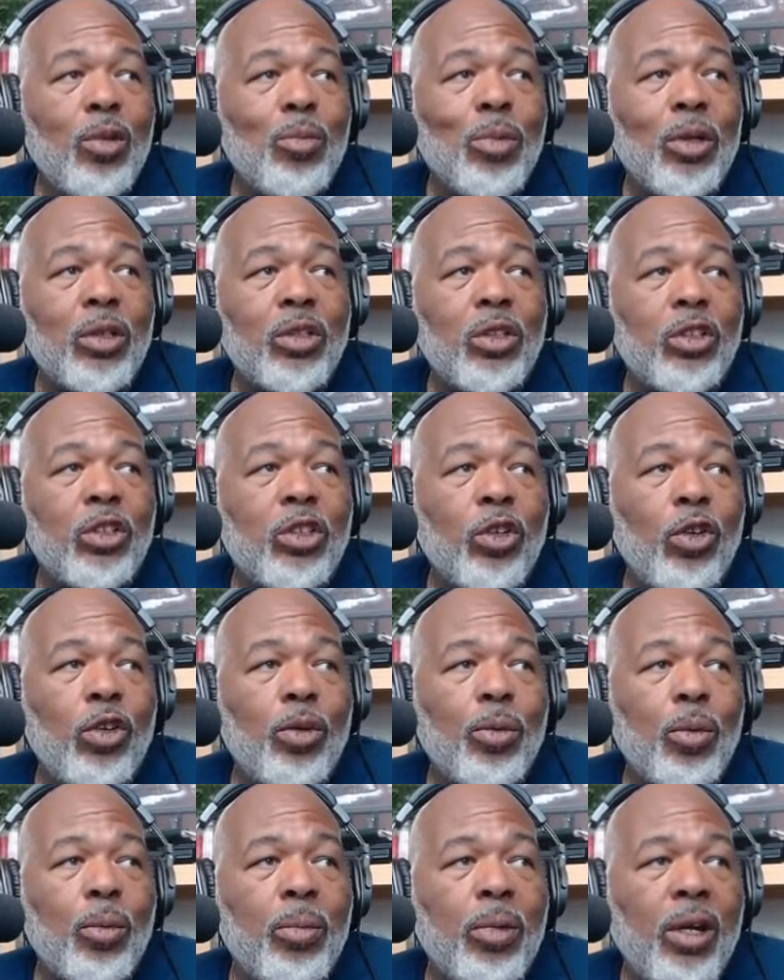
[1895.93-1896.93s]
Buzzer told
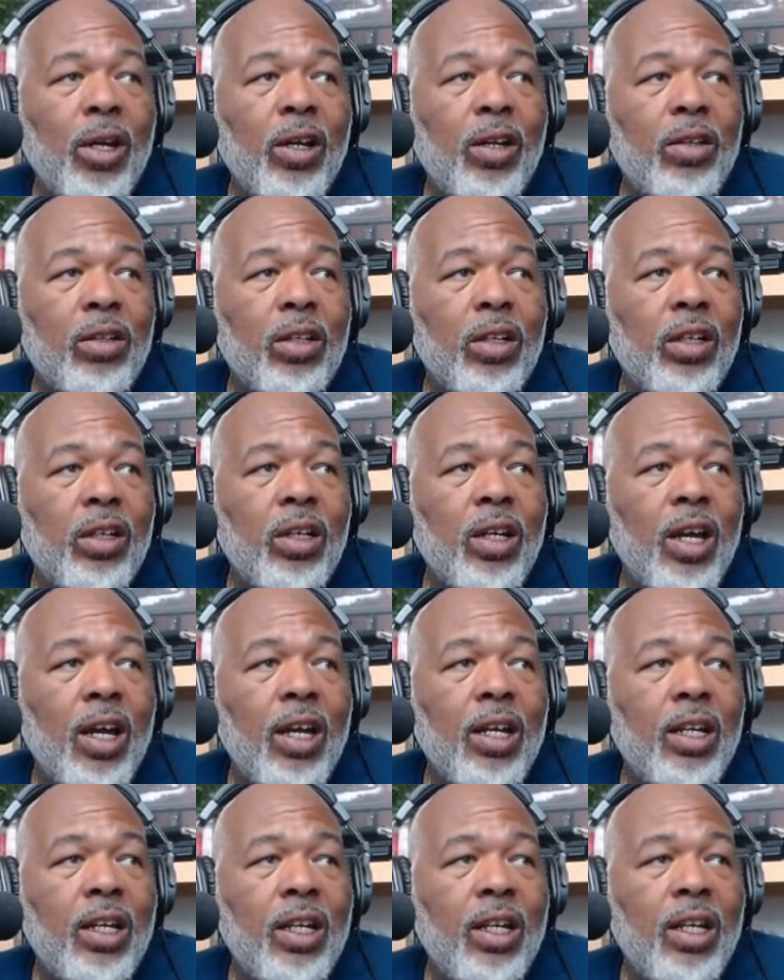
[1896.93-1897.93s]
him about the
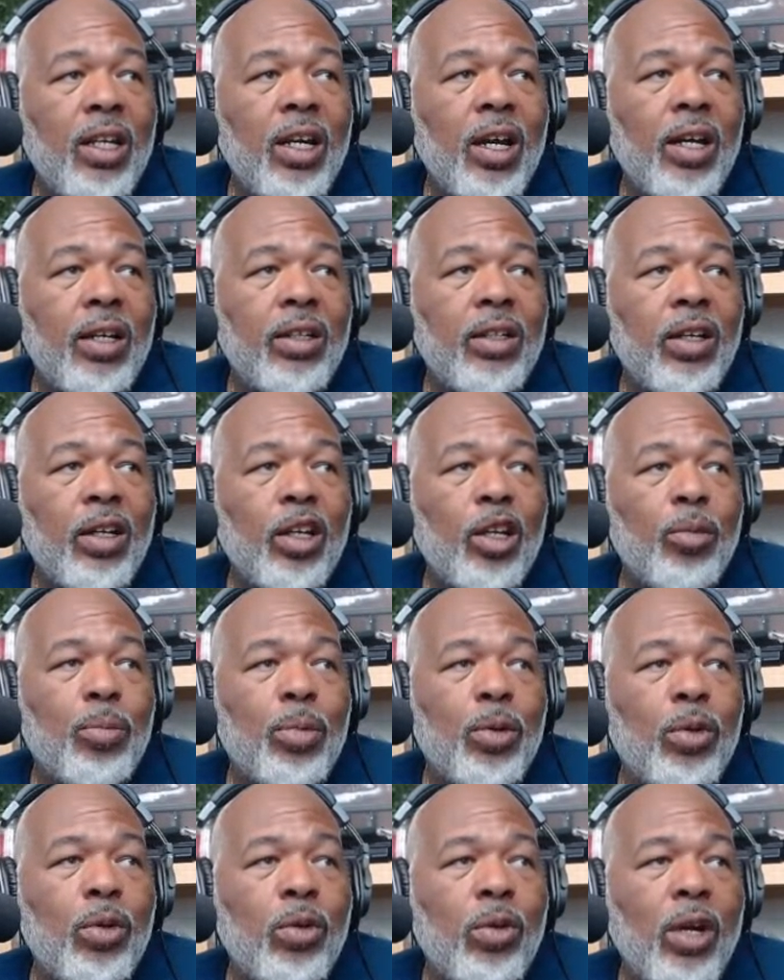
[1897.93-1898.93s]
night he got Dougie
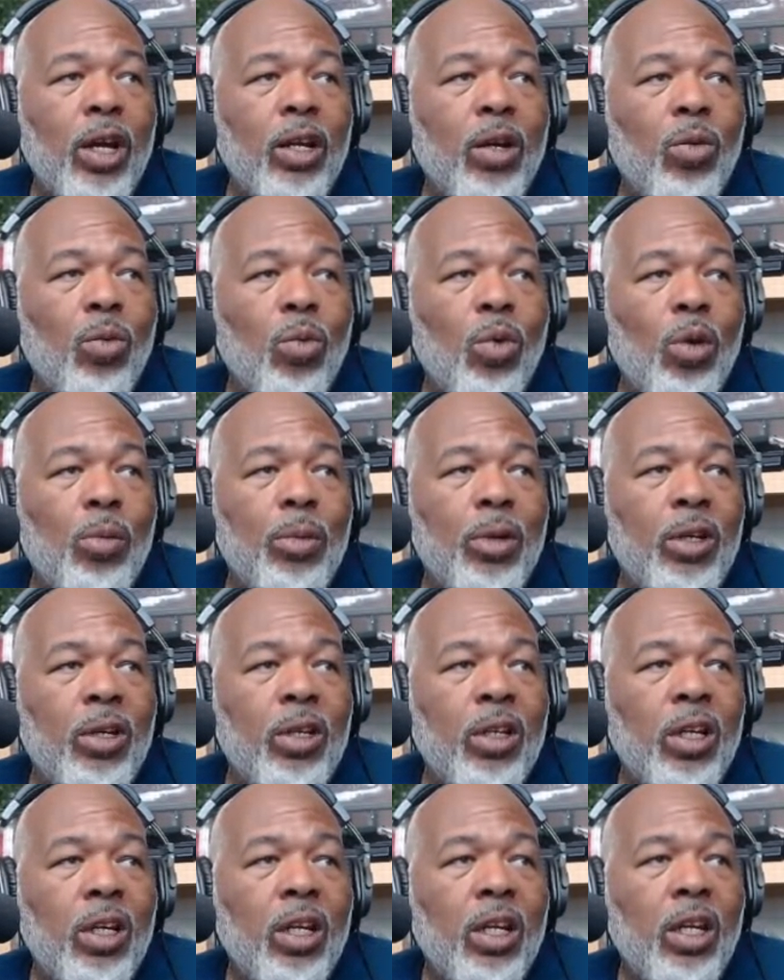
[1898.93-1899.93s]
Pooh and a woman